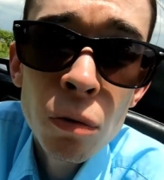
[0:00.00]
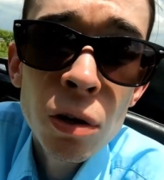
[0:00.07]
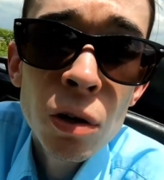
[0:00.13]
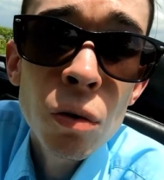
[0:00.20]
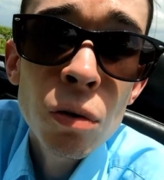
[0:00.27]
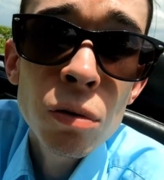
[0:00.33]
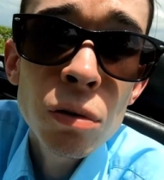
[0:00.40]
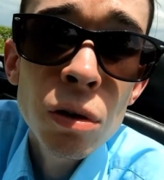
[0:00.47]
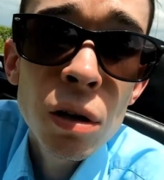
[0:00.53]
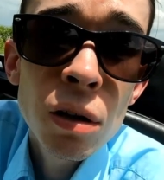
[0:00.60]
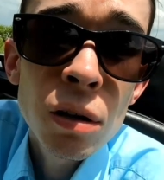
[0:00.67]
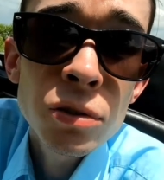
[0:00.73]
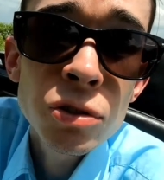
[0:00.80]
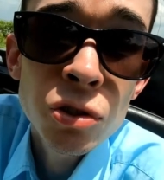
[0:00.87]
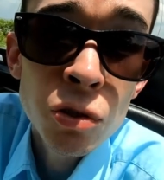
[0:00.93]

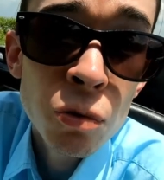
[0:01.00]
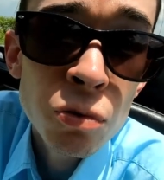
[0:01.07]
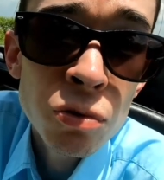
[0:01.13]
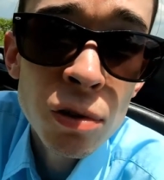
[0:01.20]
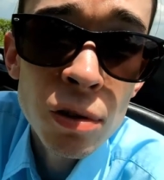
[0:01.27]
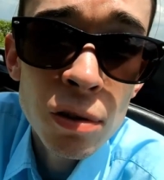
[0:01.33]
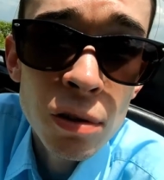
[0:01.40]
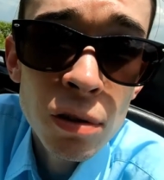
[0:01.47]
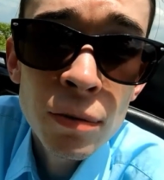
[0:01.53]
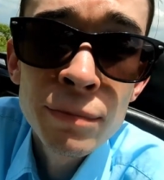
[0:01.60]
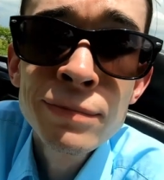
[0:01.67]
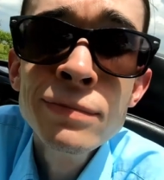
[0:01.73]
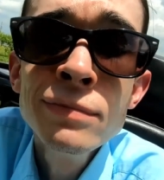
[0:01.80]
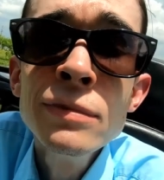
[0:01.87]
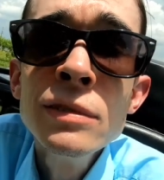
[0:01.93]
go choose the
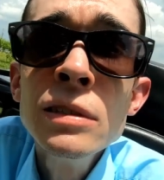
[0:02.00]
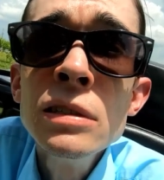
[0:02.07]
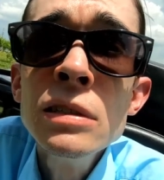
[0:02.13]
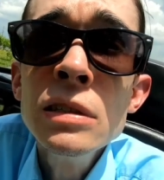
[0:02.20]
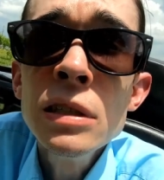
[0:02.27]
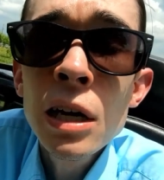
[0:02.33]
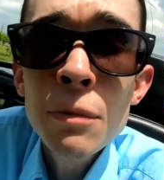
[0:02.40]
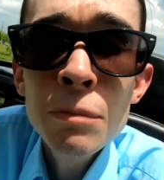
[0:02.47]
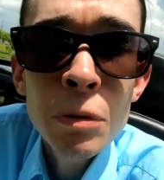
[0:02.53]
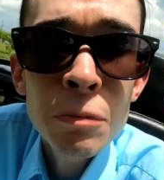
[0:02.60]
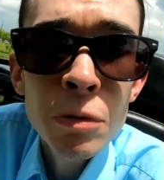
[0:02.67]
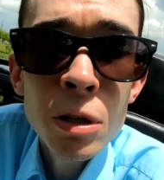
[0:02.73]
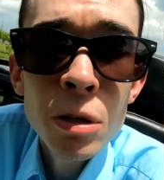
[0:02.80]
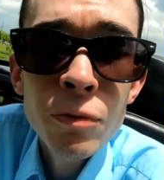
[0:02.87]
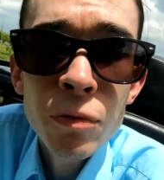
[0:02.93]

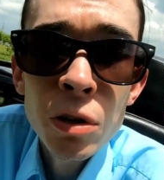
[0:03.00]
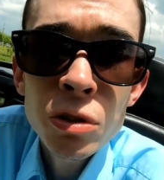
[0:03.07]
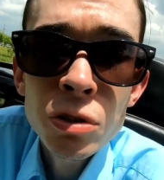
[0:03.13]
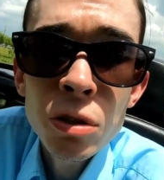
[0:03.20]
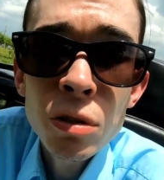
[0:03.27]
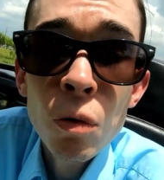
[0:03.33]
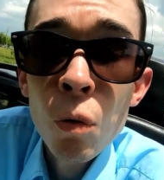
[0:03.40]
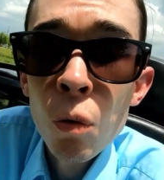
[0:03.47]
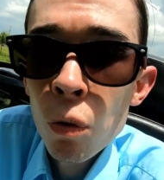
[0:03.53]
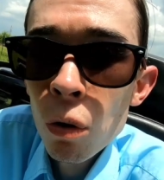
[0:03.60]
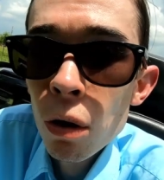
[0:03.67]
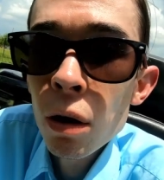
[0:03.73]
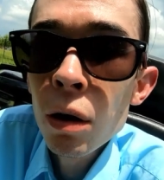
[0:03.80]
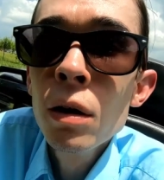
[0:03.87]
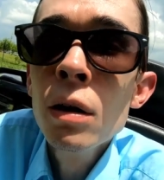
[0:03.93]
NPP feature,
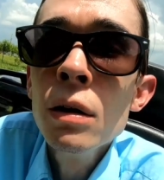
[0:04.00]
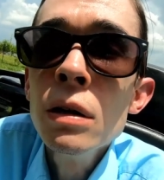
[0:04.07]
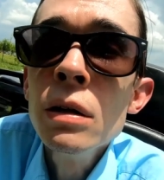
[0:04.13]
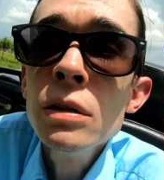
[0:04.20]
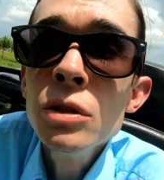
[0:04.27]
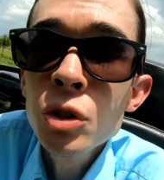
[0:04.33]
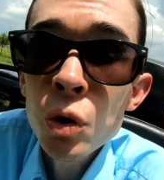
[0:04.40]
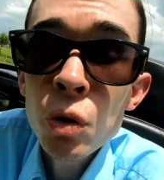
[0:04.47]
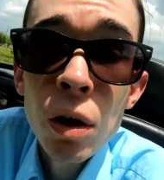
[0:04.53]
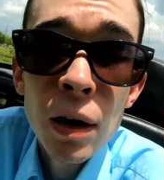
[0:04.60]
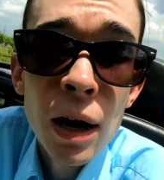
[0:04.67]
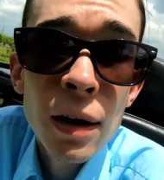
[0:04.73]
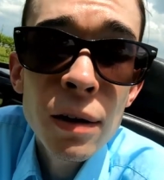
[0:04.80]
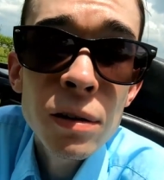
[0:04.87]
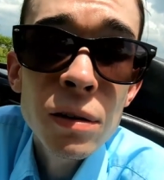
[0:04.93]
or do like
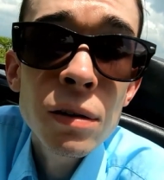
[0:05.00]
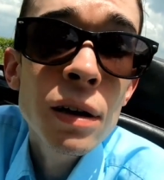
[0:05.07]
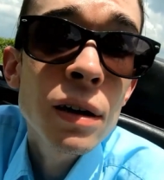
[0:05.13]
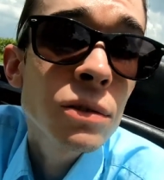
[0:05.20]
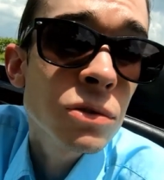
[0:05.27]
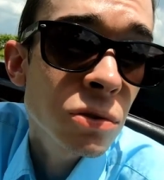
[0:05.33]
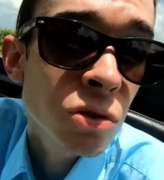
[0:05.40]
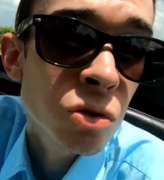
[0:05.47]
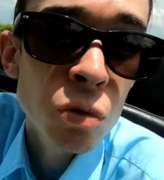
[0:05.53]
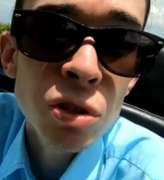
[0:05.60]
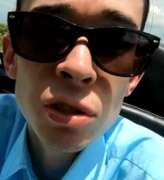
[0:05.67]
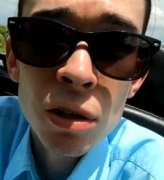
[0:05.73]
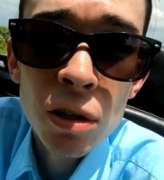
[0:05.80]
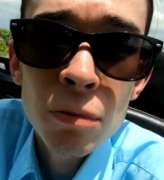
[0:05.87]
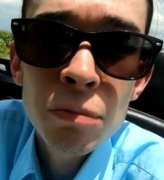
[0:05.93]
I did and switch
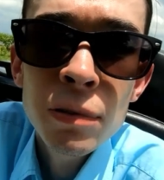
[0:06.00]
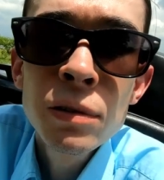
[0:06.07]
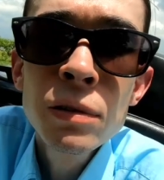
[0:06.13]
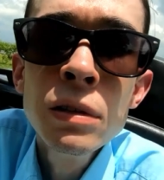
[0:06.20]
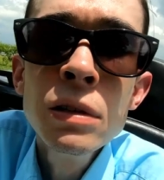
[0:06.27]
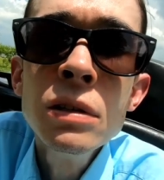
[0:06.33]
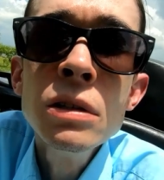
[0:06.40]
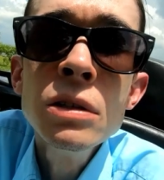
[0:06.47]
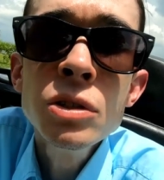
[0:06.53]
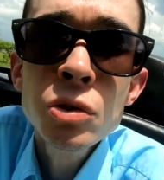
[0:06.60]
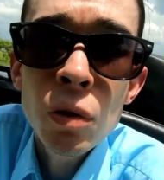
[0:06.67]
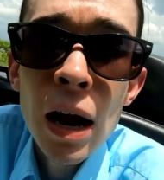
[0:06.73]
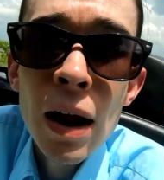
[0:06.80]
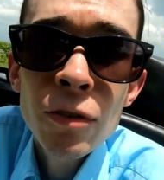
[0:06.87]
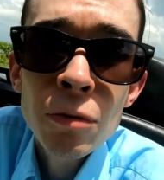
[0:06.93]
it up
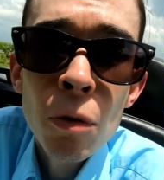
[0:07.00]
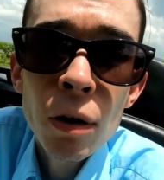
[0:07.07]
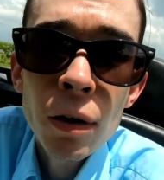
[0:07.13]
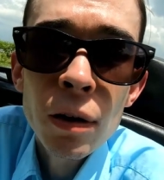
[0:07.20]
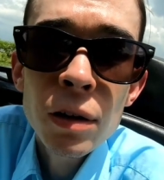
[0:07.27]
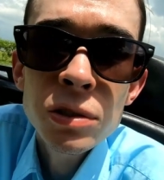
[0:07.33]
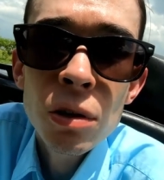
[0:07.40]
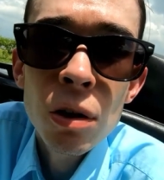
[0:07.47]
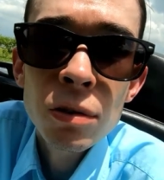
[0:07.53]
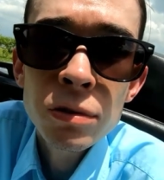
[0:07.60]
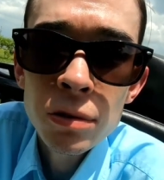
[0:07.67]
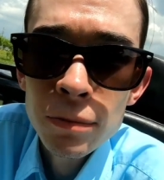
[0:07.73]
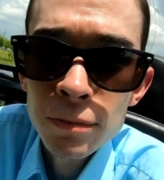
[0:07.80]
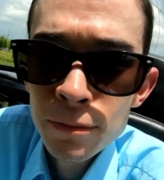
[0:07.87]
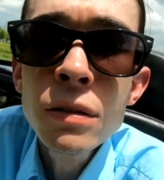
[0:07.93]
to an aftermarket
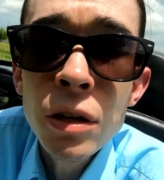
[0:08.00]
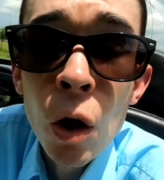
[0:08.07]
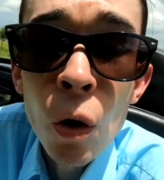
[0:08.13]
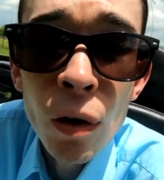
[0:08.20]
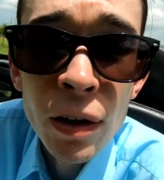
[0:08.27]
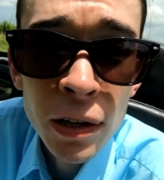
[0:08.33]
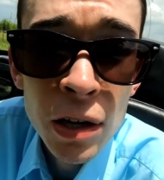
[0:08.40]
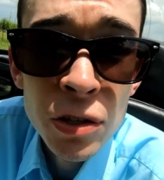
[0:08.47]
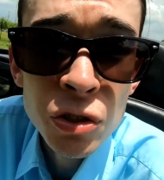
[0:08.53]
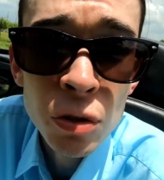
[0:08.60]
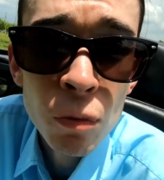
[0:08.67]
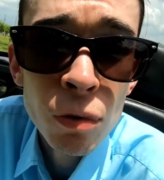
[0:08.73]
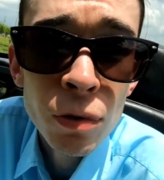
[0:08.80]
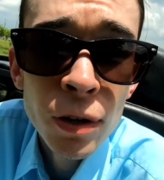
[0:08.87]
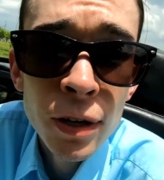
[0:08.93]
exhaust. Oh, in case you're
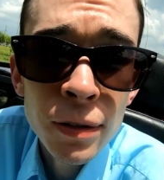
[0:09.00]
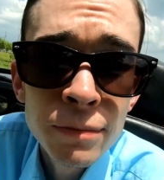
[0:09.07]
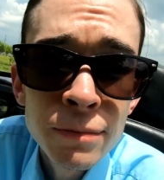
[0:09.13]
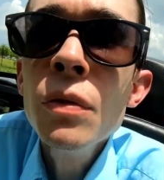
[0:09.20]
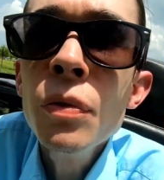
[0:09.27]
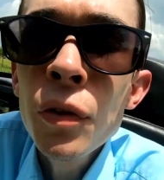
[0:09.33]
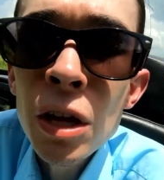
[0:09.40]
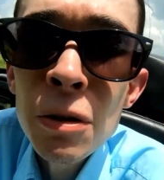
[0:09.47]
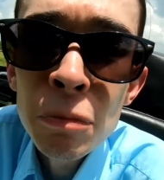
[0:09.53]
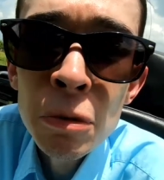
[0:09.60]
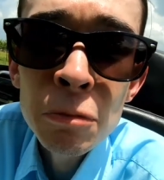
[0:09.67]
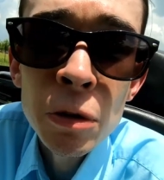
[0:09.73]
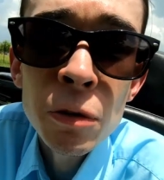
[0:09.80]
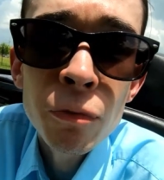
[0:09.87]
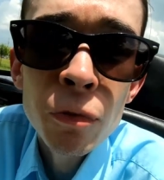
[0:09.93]
wondering, the
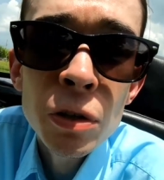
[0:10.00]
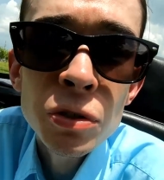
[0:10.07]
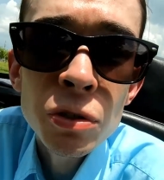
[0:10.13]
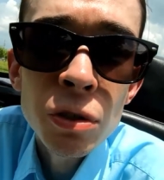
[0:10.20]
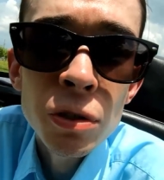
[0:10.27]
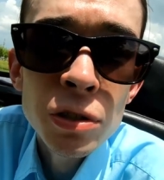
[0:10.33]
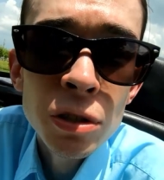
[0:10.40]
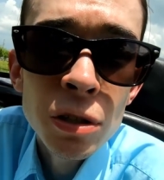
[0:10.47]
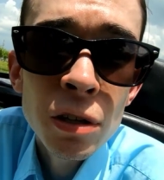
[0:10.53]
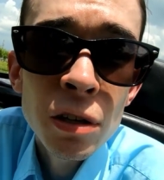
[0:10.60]
NPP feature is